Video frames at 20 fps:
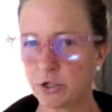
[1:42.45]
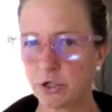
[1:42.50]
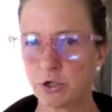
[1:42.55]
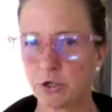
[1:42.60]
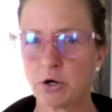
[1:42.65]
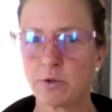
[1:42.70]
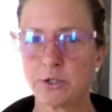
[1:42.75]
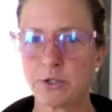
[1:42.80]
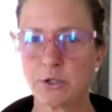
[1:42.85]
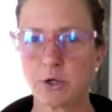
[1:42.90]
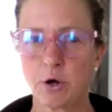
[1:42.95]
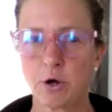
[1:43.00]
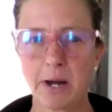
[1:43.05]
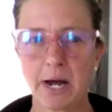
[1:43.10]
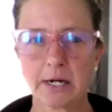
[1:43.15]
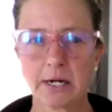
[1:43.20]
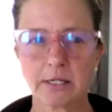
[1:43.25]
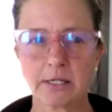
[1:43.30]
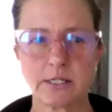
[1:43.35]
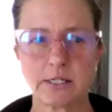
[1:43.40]
You can always go
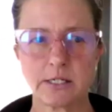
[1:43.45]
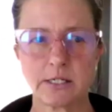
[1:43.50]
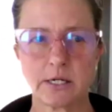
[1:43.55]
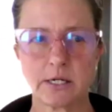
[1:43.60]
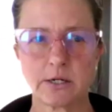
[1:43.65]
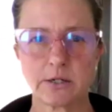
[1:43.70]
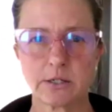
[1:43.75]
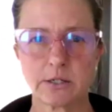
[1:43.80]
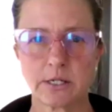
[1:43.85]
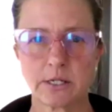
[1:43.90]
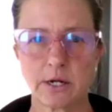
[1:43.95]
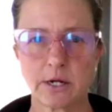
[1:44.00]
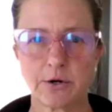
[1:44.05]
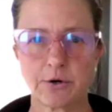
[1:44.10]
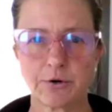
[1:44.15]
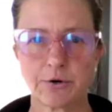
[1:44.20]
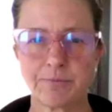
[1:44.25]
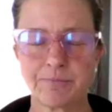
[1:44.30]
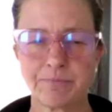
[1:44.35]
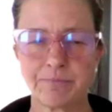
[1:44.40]
back to details
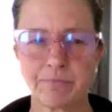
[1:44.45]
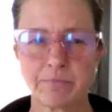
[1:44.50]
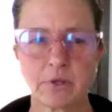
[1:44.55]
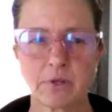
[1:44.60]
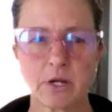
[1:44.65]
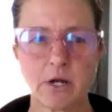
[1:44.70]
later.